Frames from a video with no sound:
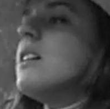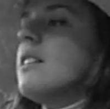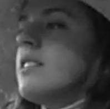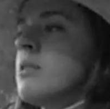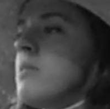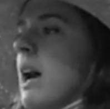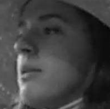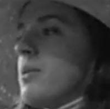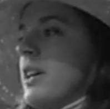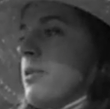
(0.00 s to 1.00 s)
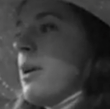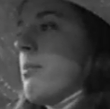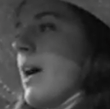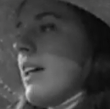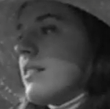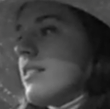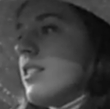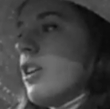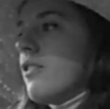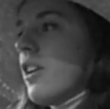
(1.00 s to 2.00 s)
Sometimes we had to wear
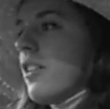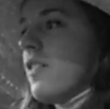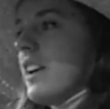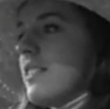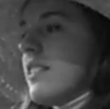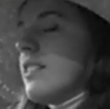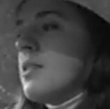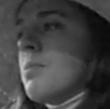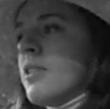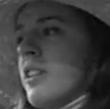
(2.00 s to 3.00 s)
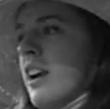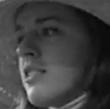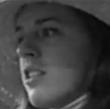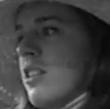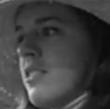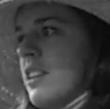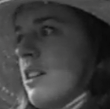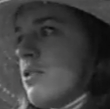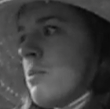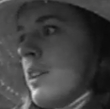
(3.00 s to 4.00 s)
masks over our faces to protect
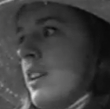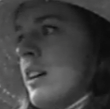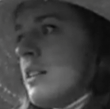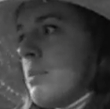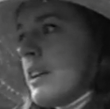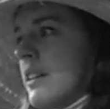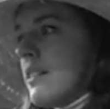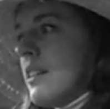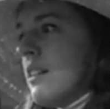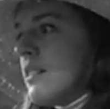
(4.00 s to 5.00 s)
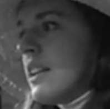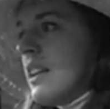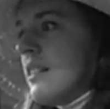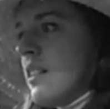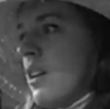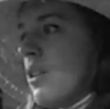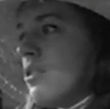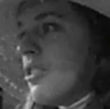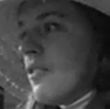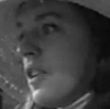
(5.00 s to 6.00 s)
ourselves from the dust because little kids and
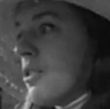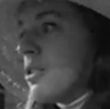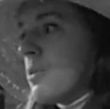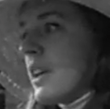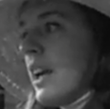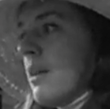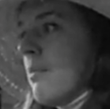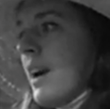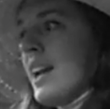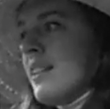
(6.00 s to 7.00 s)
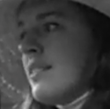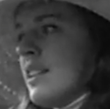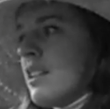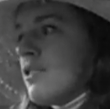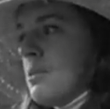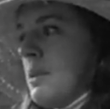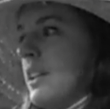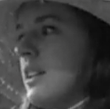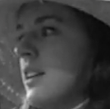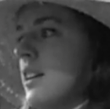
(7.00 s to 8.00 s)
older folks were getting mighty sick from
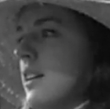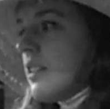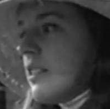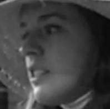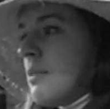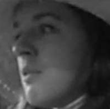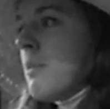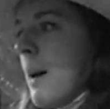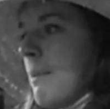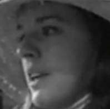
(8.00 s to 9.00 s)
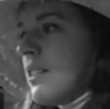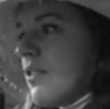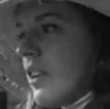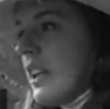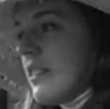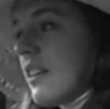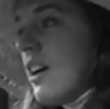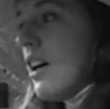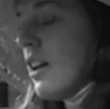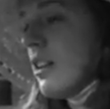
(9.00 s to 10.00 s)
it. Some of my best friends
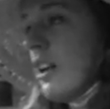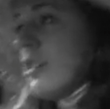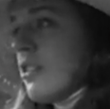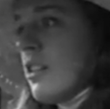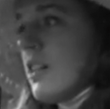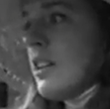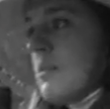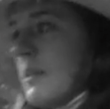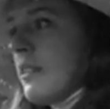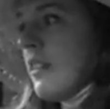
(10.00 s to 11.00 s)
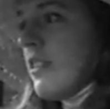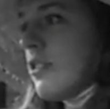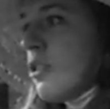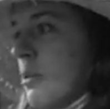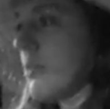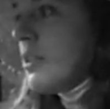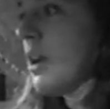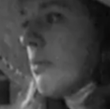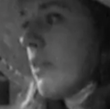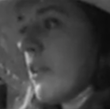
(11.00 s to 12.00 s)
lost their husbands in storms
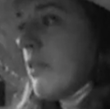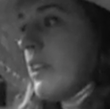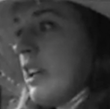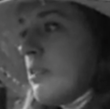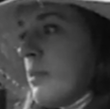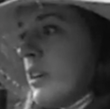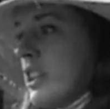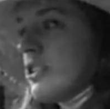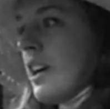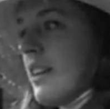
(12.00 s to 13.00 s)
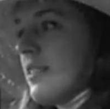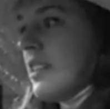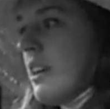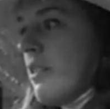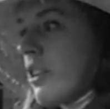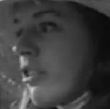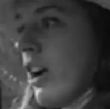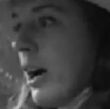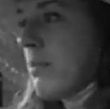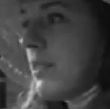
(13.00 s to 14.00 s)
while they were desperately trying to save their
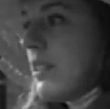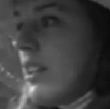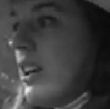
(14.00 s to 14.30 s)
crops.